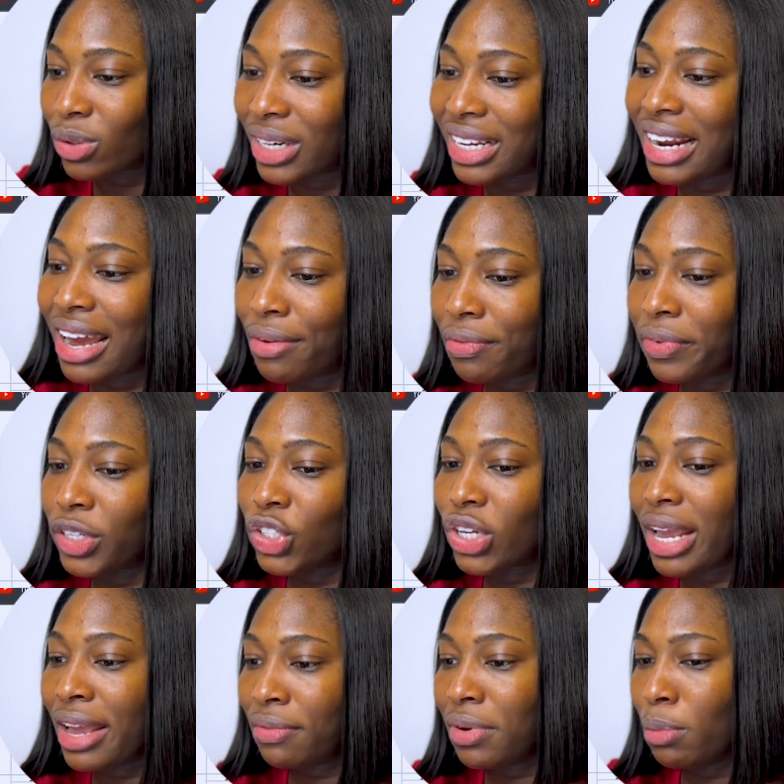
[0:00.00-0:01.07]
on an average
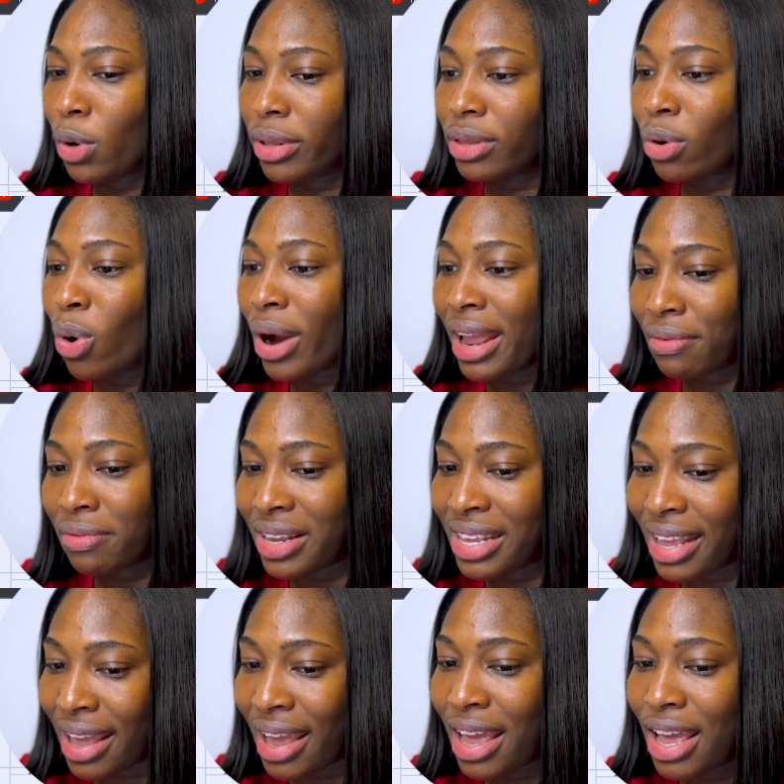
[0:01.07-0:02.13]
every month or every
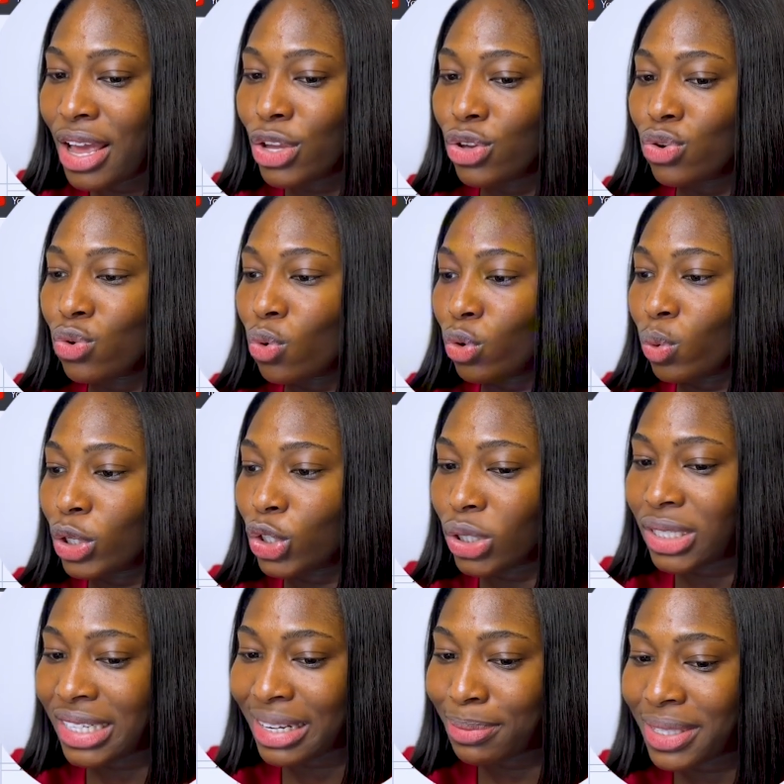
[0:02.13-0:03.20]
year. You know what your
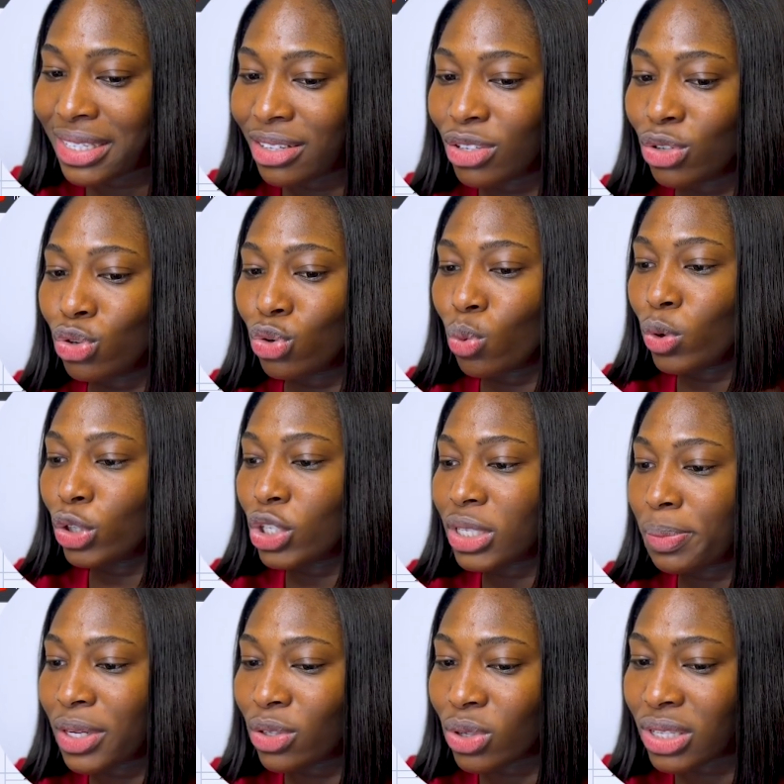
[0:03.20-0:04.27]
debt is. You know what you
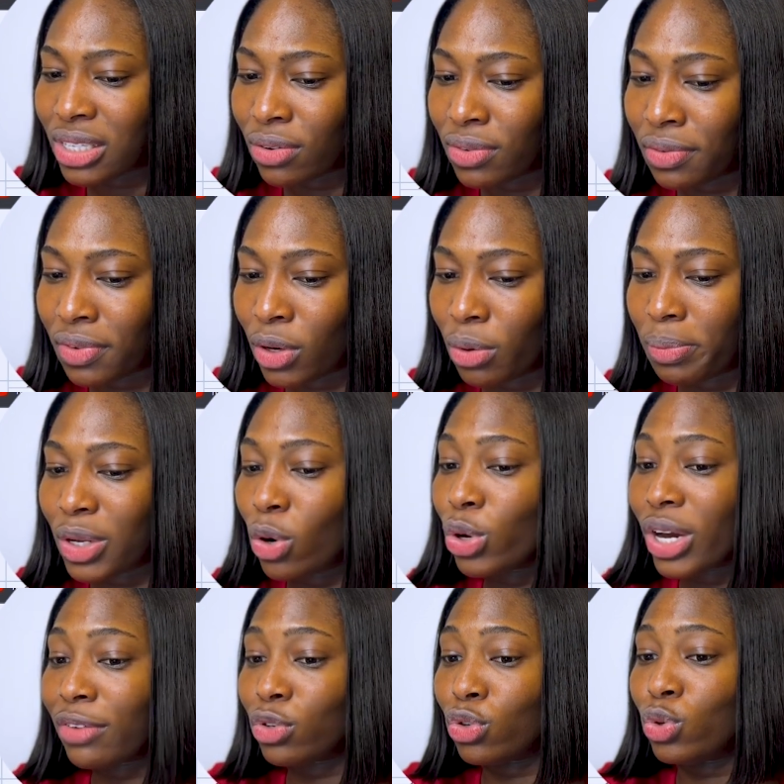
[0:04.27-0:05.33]
spent on self-development. All you
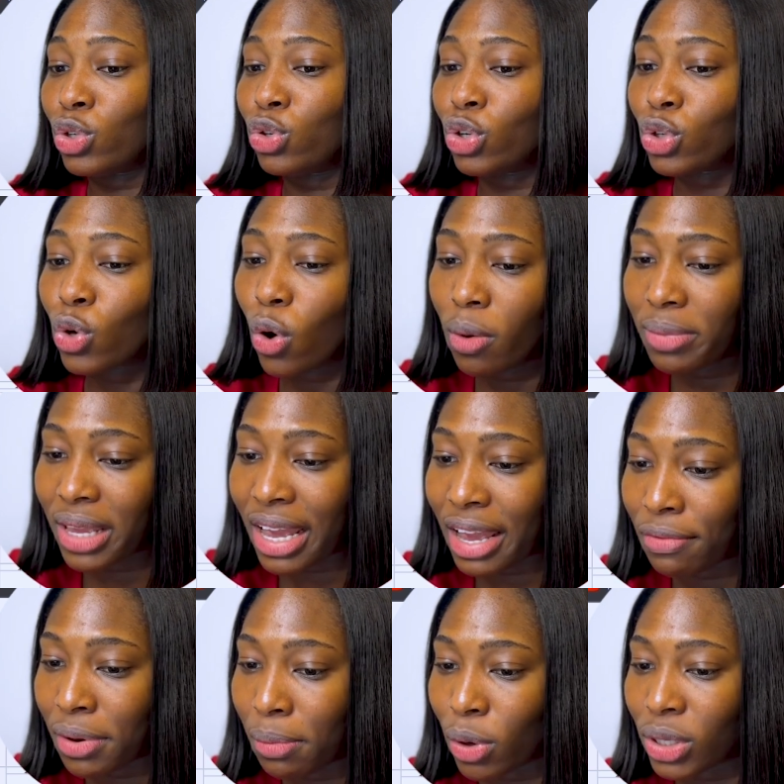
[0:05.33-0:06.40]
have to do is to just come here
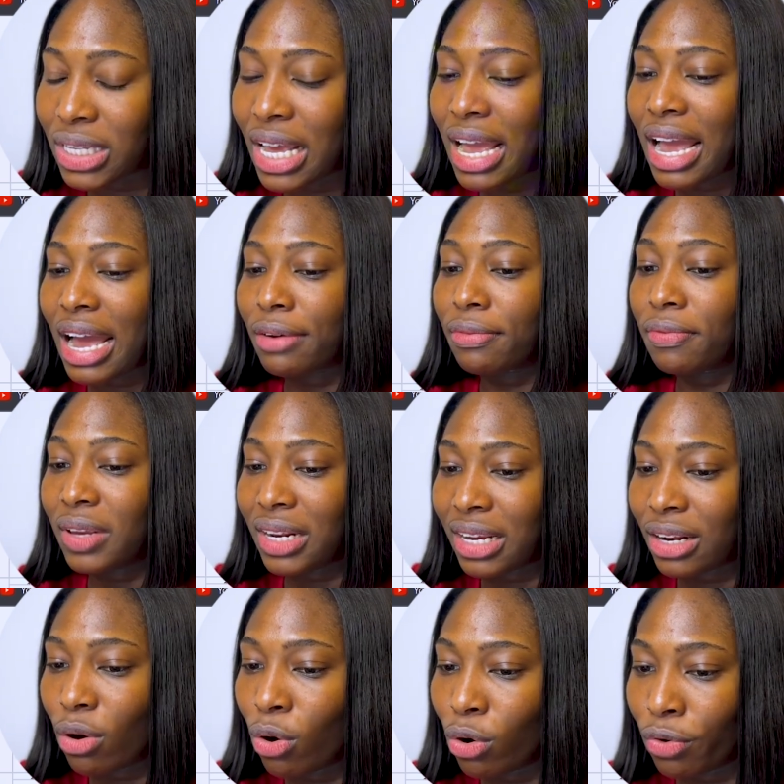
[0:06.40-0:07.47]
every month and fill
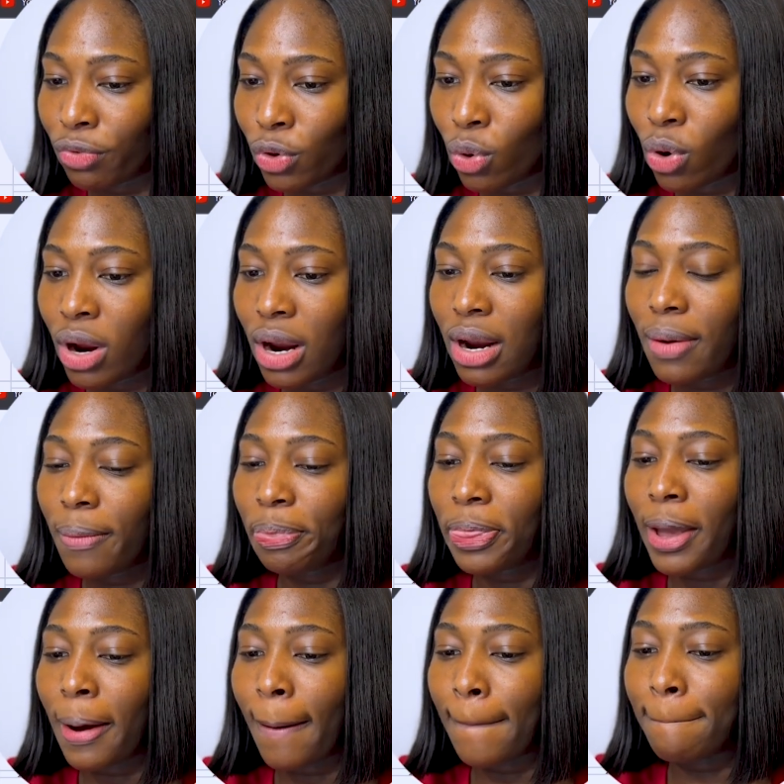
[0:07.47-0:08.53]
in all of your
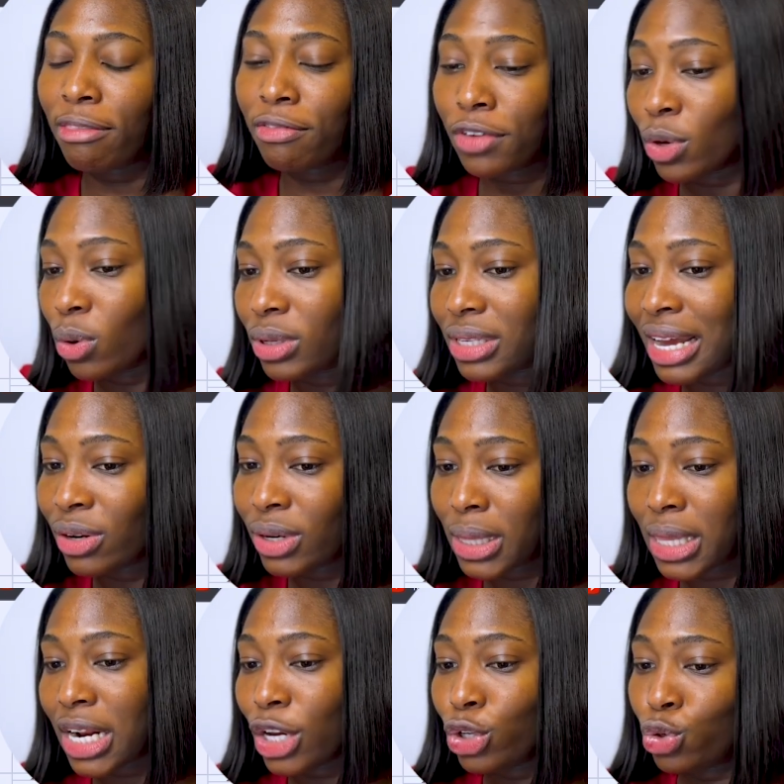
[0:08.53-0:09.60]
figures. Another
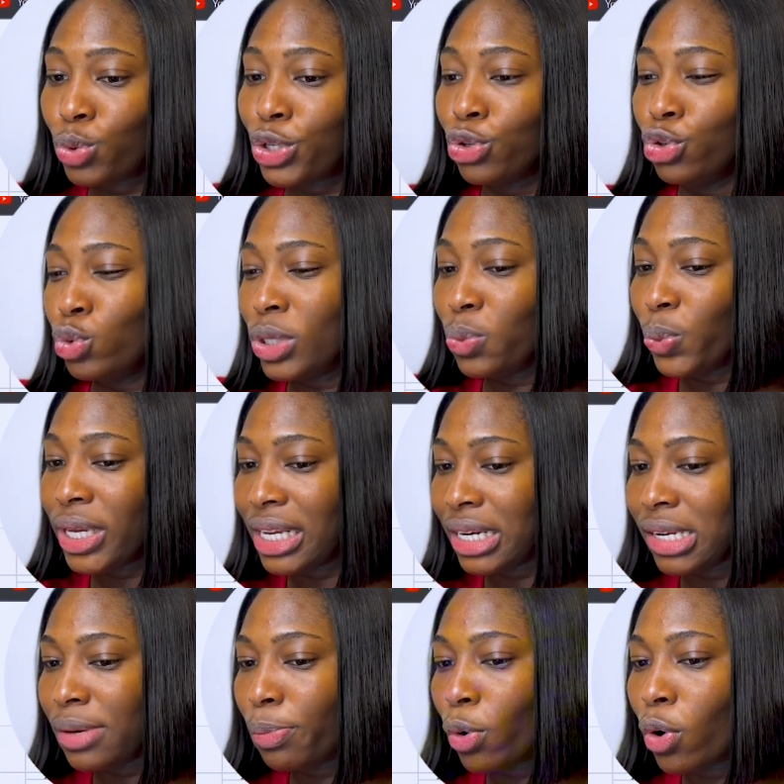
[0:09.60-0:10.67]
thing I do is to do it
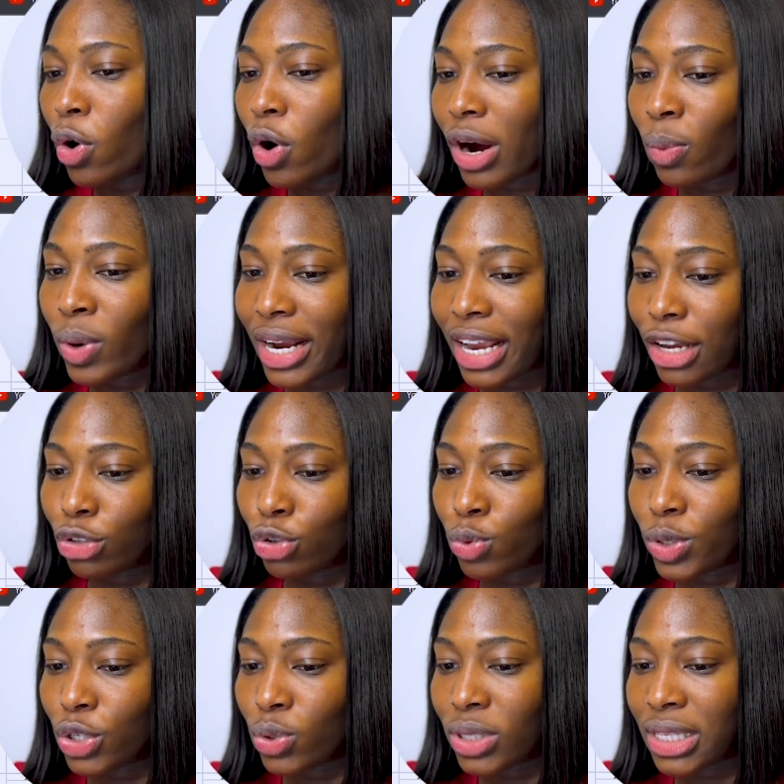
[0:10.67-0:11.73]
weekly, but what I can do
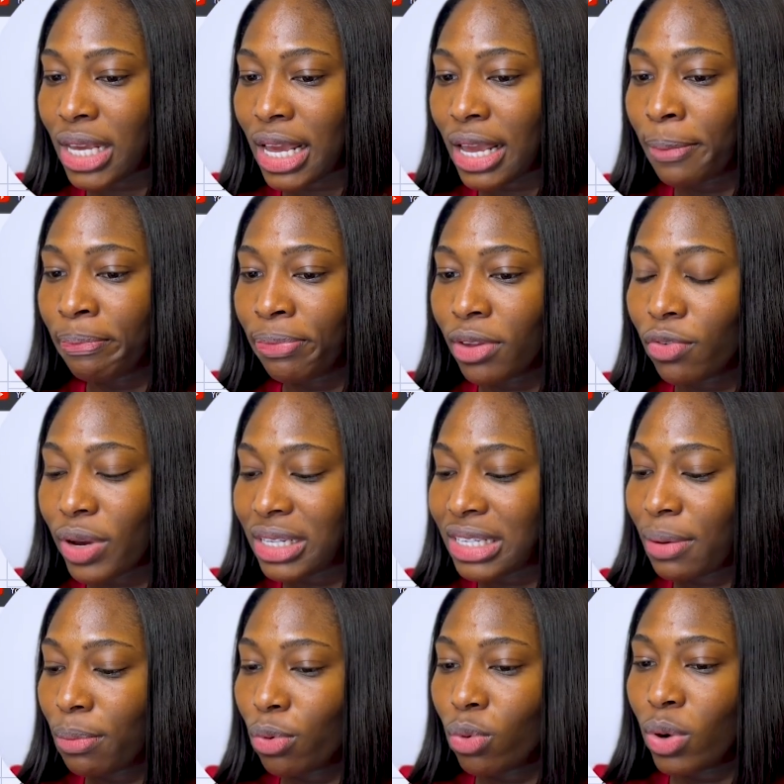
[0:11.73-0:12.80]
is to say, for
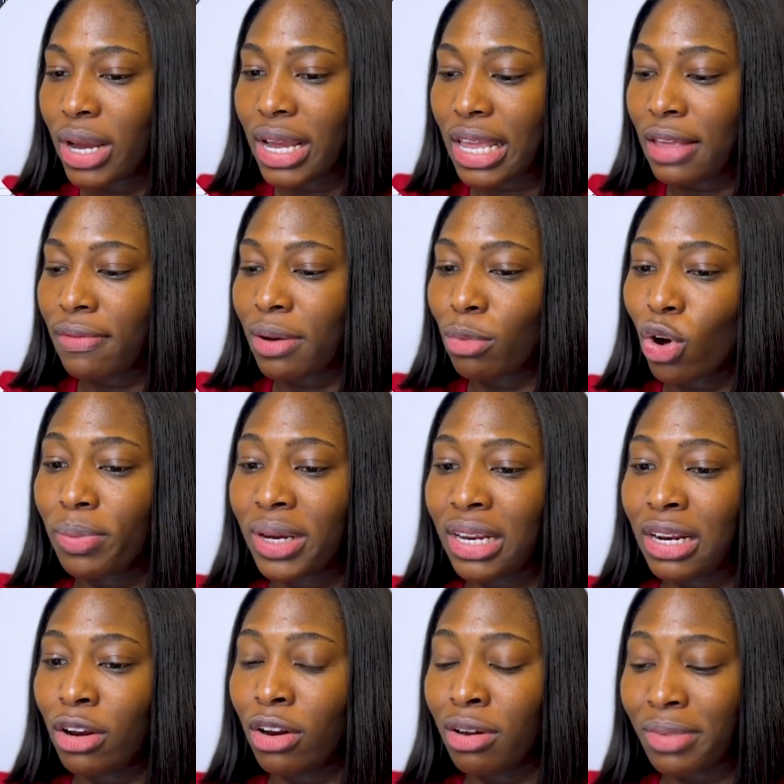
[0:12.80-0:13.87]
example, if I'm
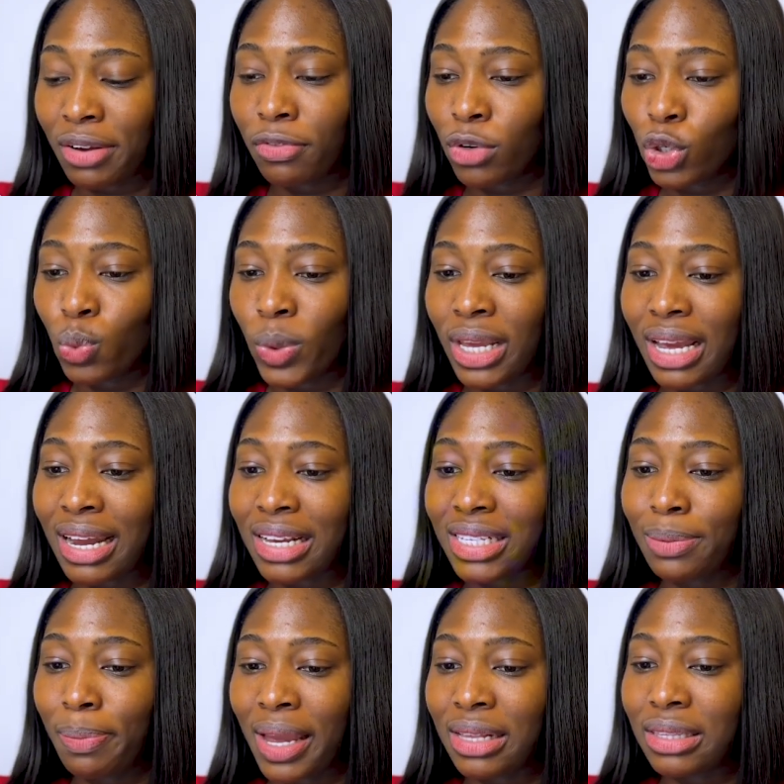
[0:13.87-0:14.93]
coming in my first week and I
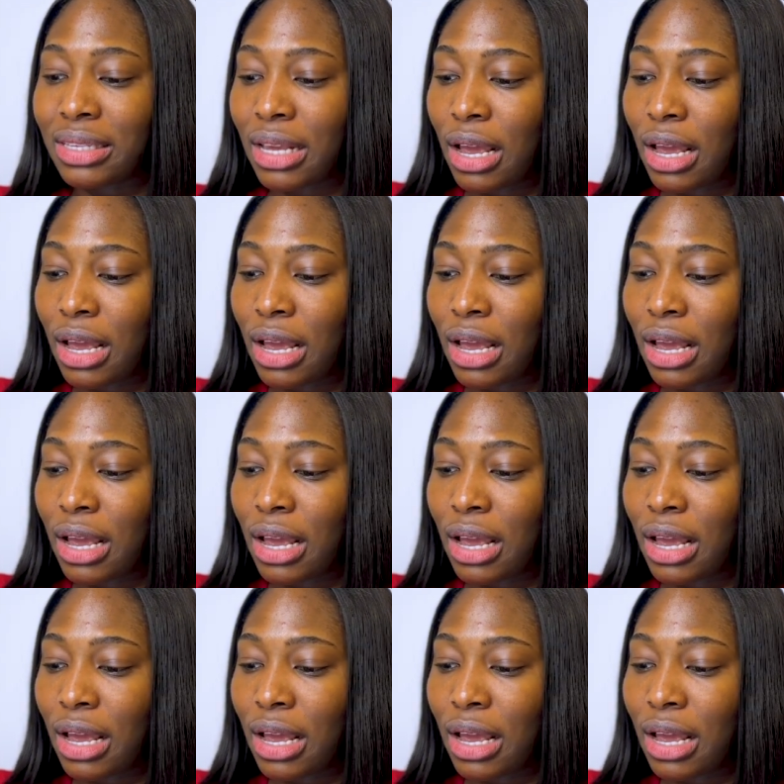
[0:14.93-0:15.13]
spend